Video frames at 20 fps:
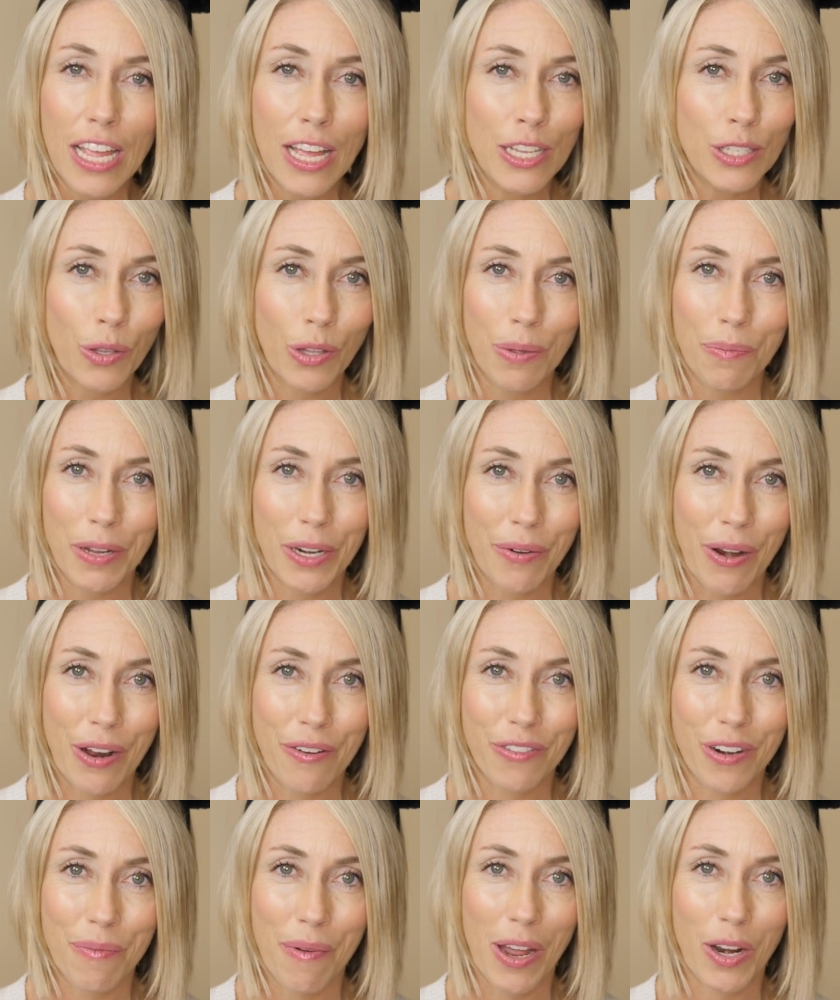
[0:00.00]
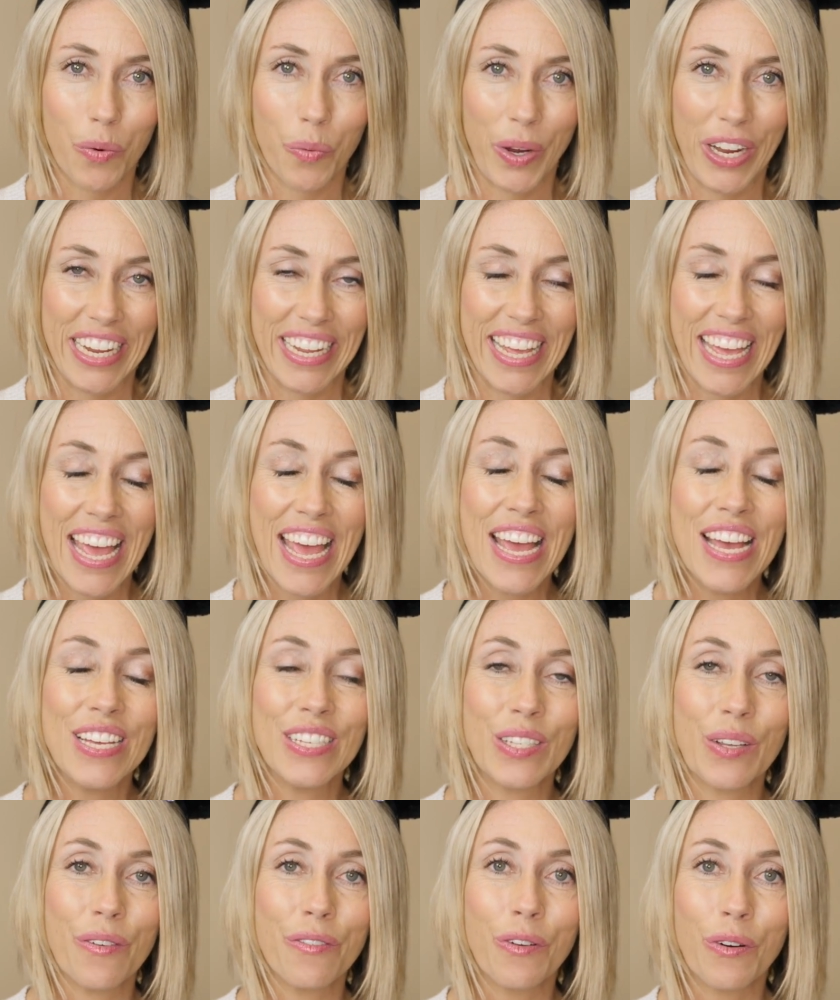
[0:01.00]
It's only been around for about a week.
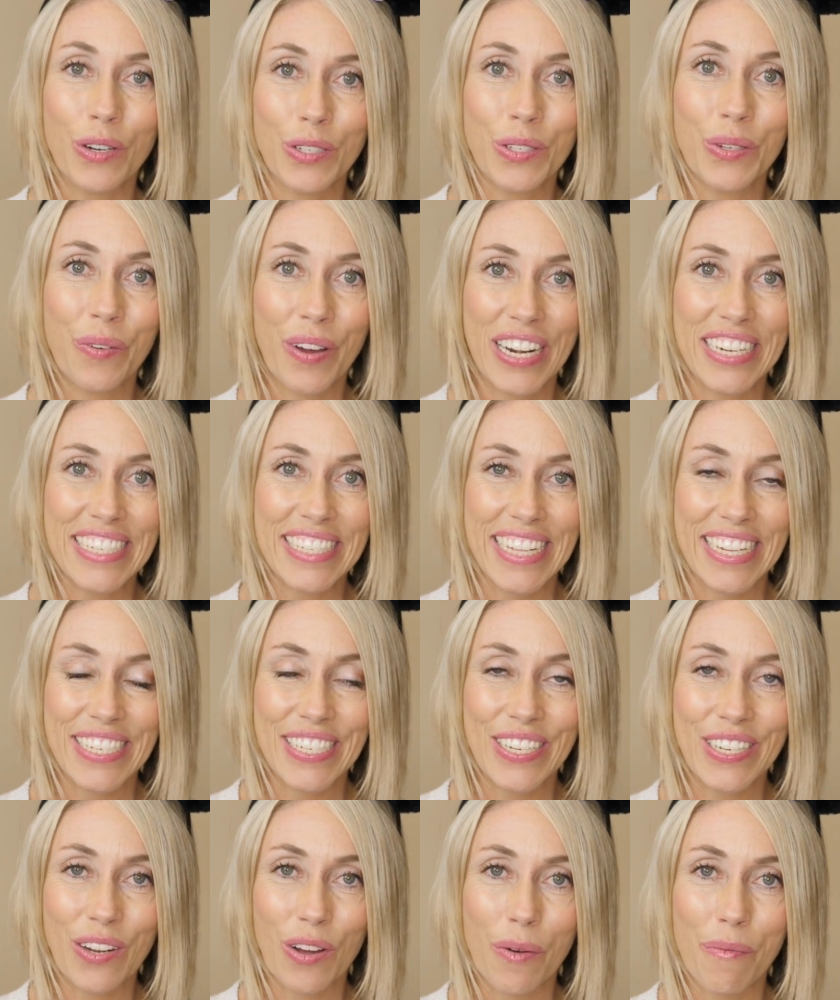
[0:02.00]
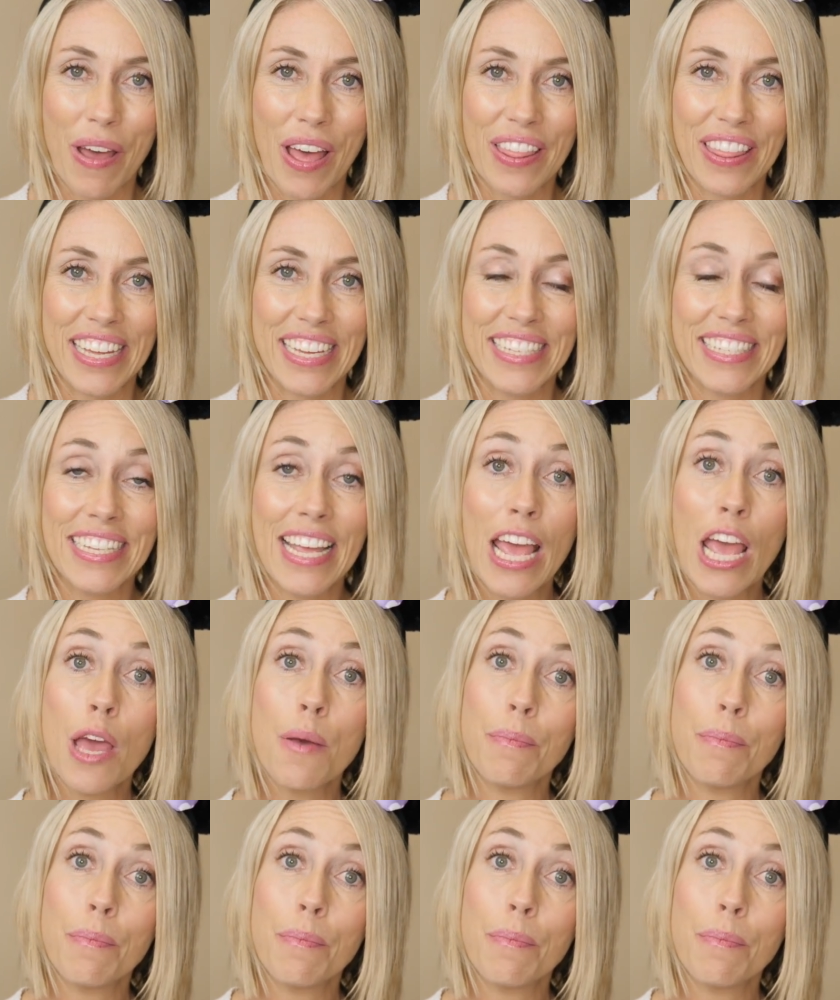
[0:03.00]
So of course we wanted to let you know about this.